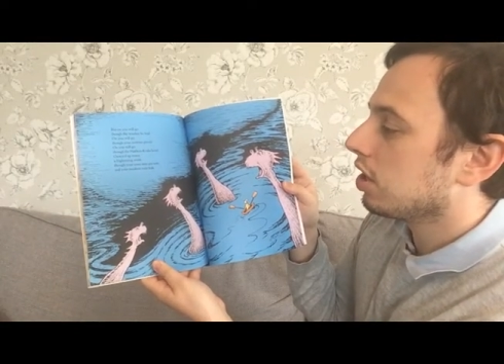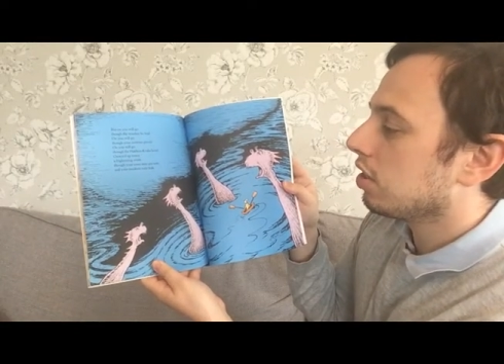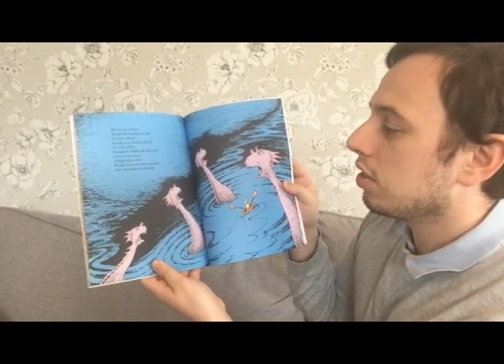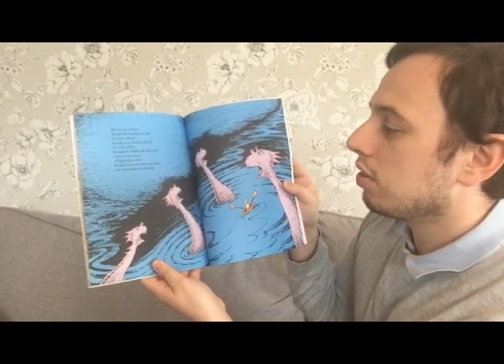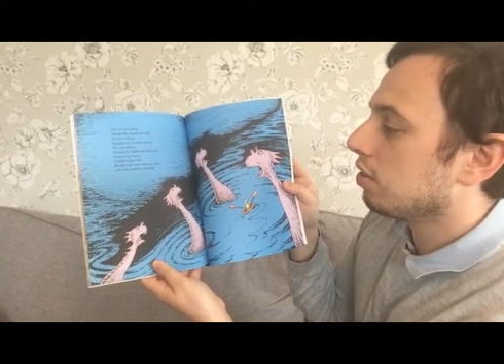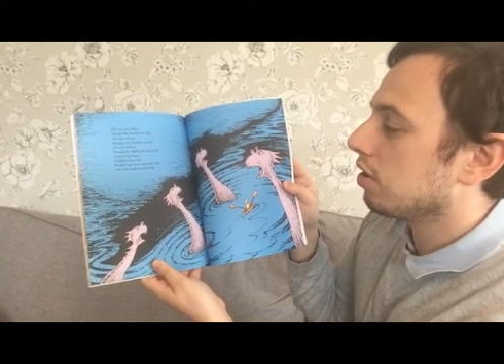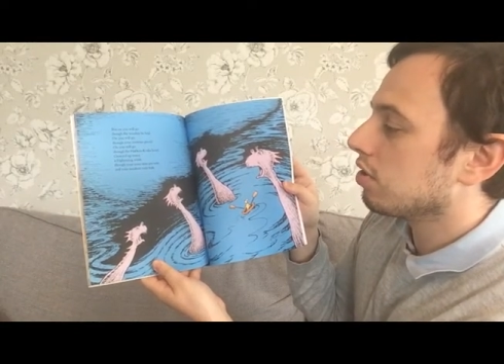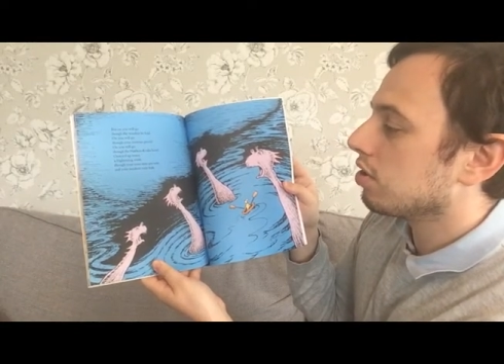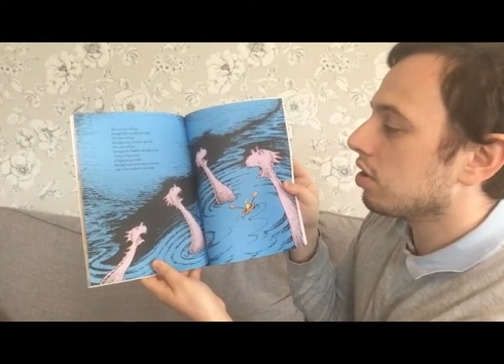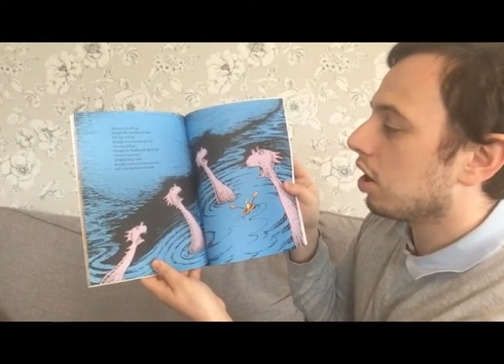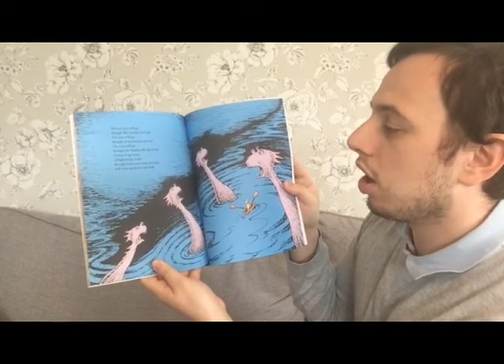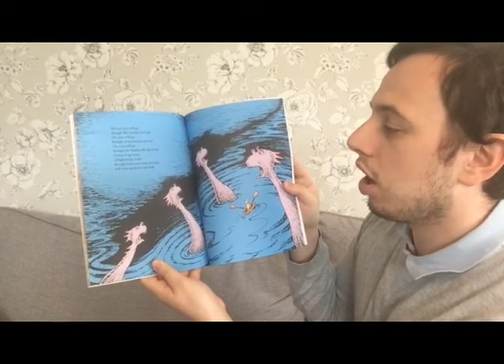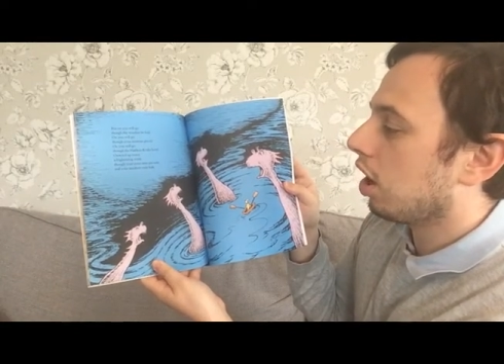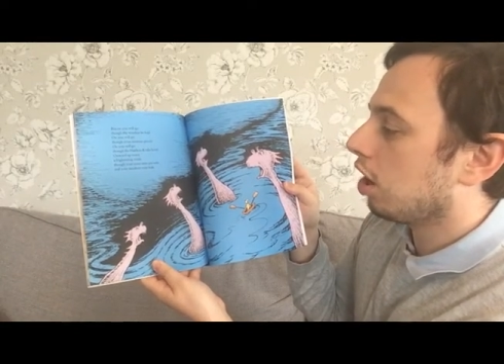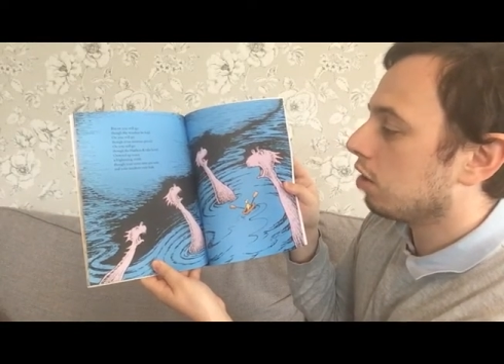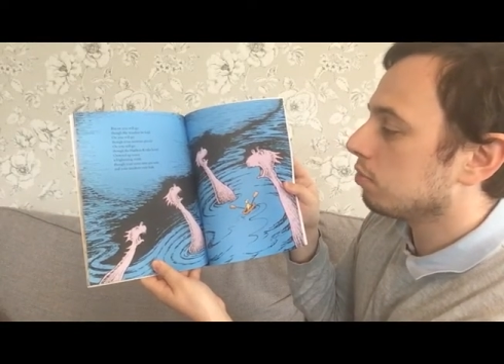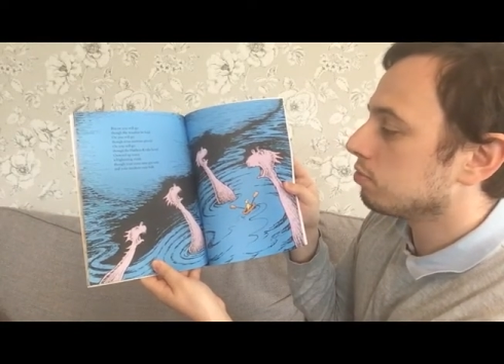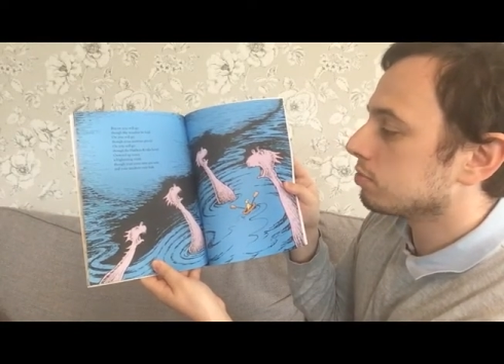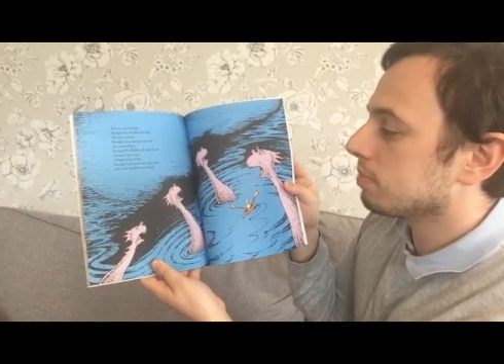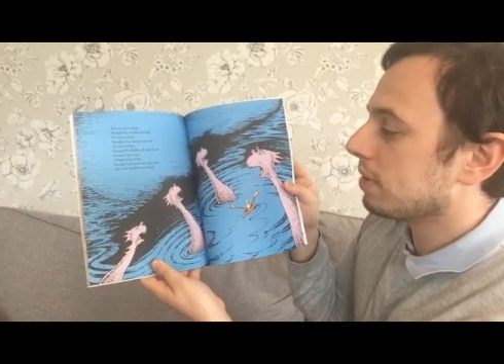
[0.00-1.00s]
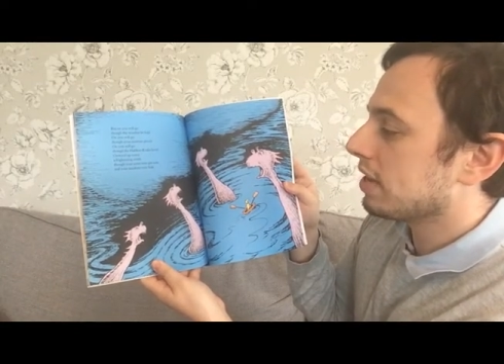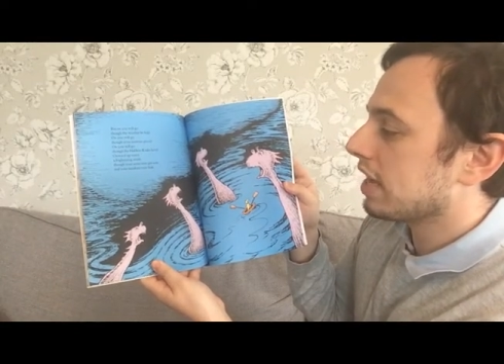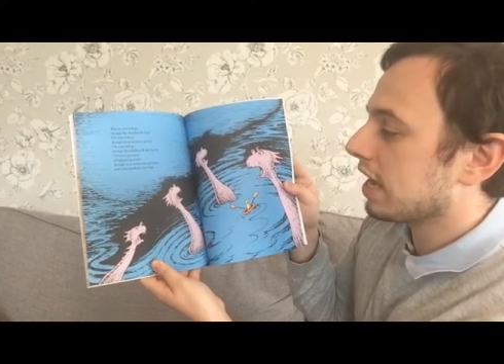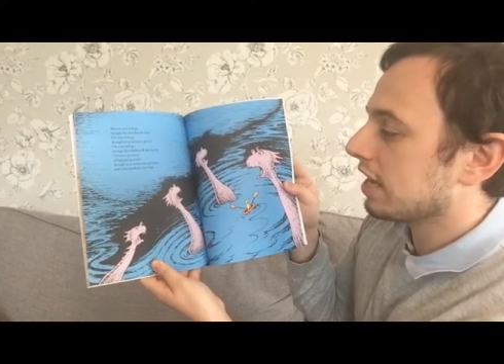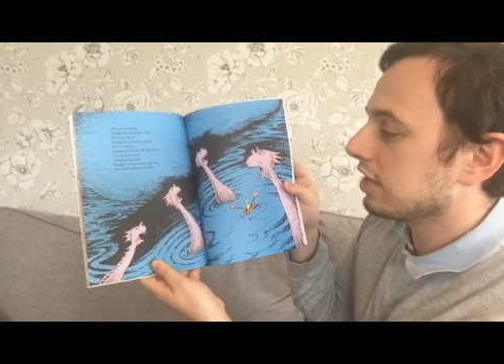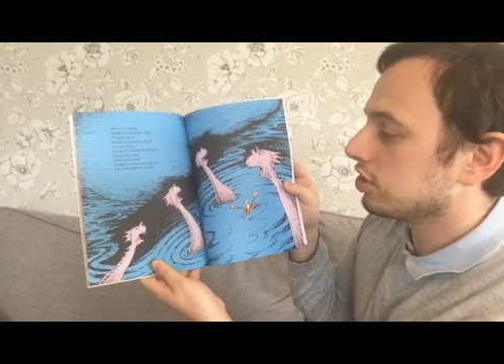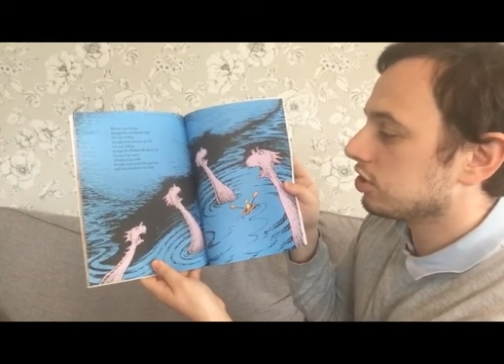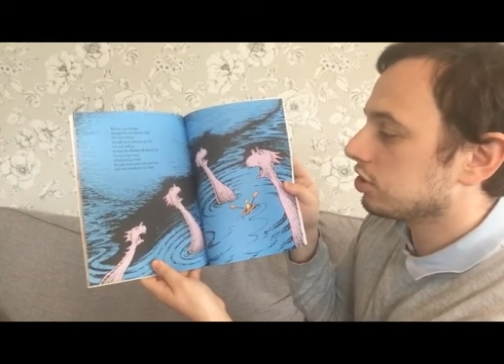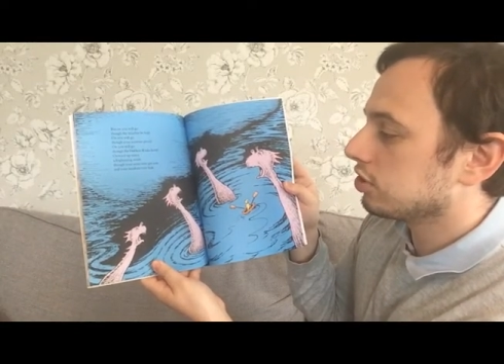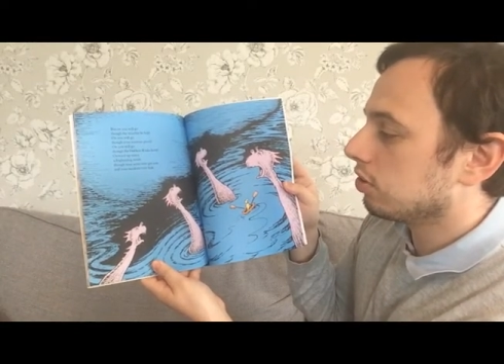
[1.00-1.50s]
though your arms may
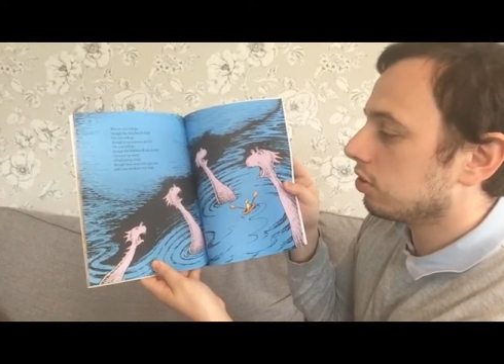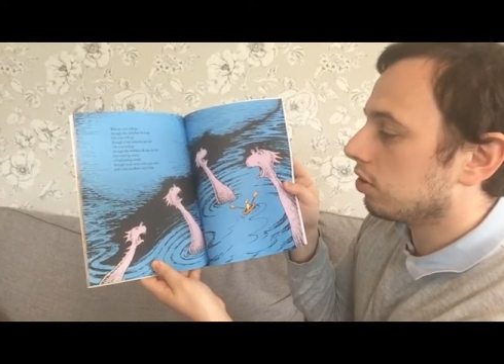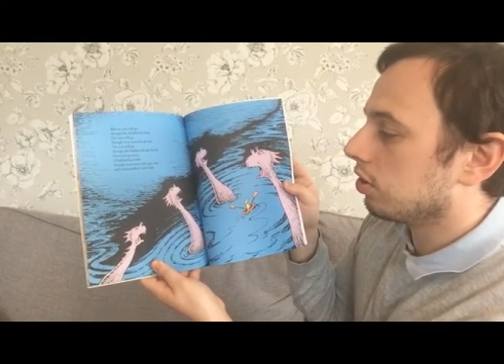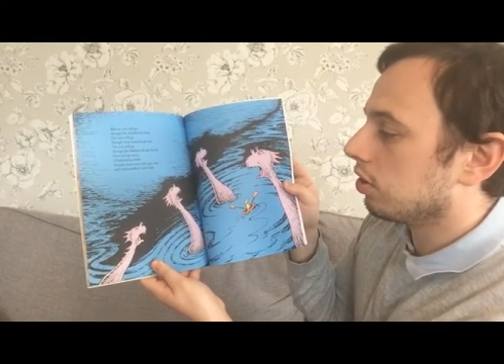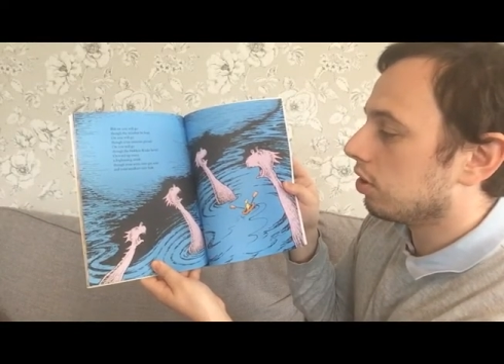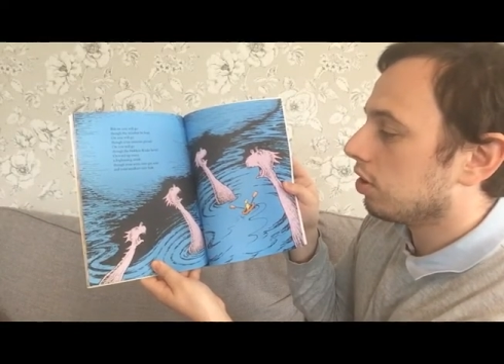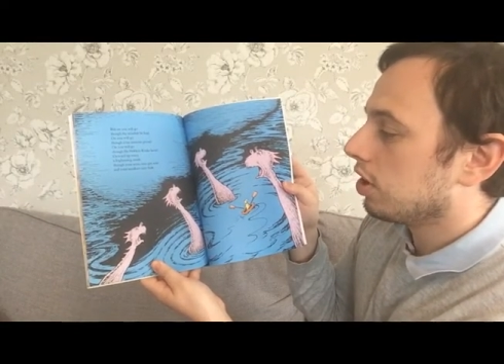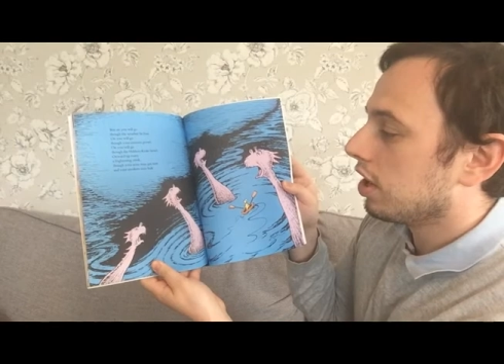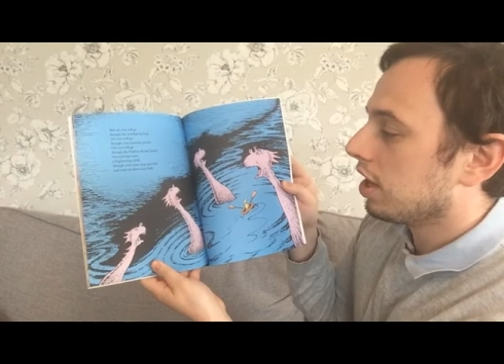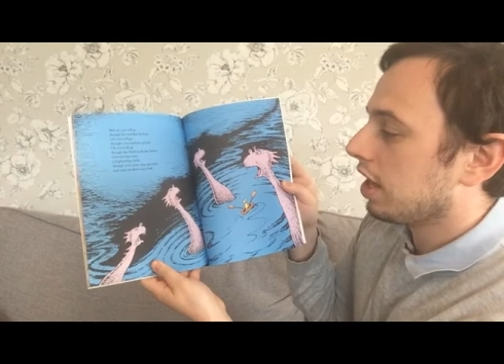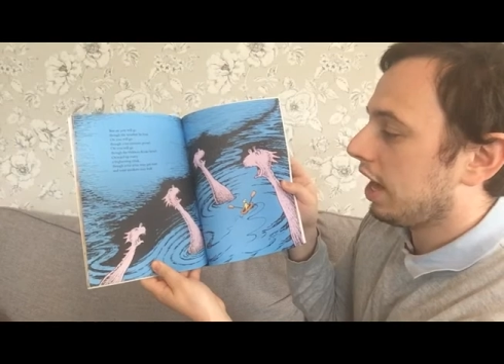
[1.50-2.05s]
get sore